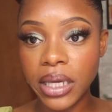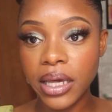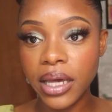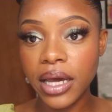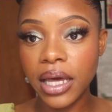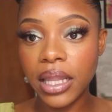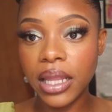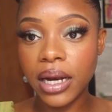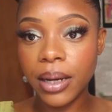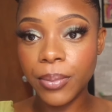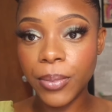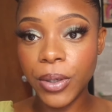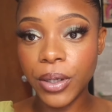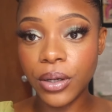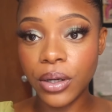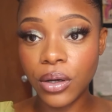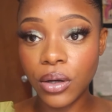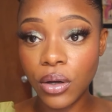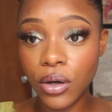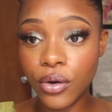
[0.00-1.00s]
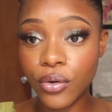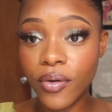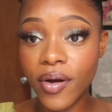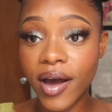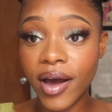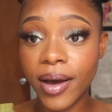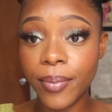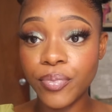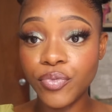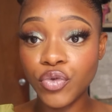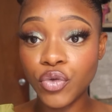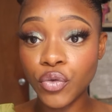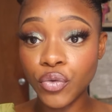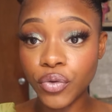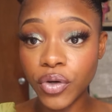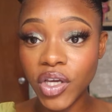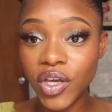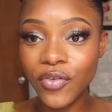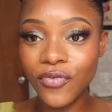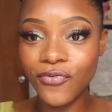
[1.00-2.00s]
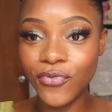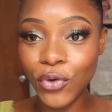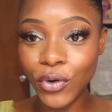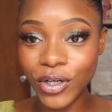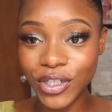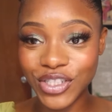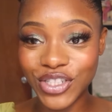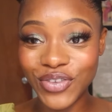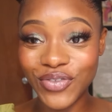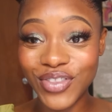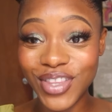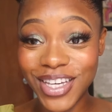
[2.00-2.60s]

and then I'm gonna grab 3/4 of